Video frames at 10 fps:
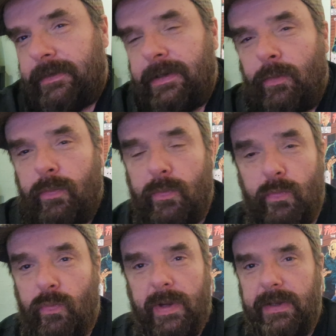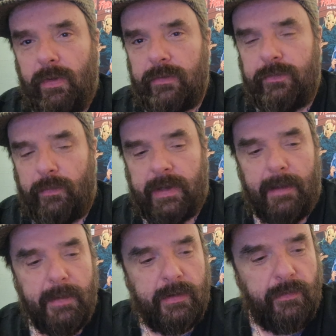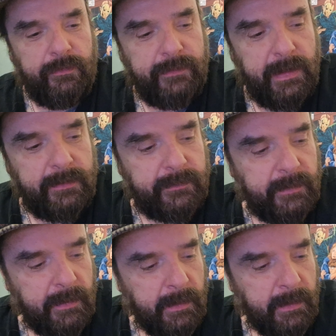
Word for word: You know, we'd not sort of come across this.